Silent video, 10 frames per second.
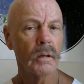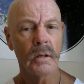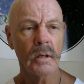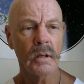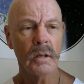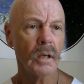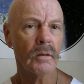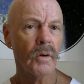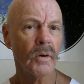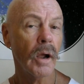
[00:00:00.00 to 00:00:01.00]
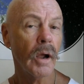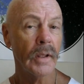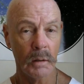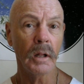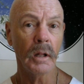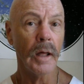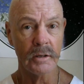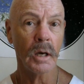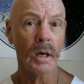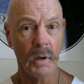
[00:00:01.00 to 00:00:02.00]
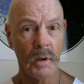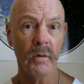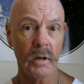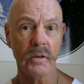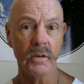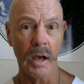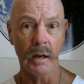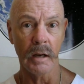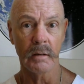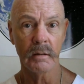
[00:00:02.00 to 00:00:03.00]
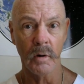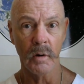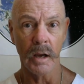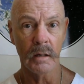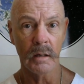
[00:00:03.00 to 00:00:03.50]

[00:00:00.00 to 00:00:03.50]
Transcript: Stick his hand in the fire, and that'll be the last time he ever does that. Right.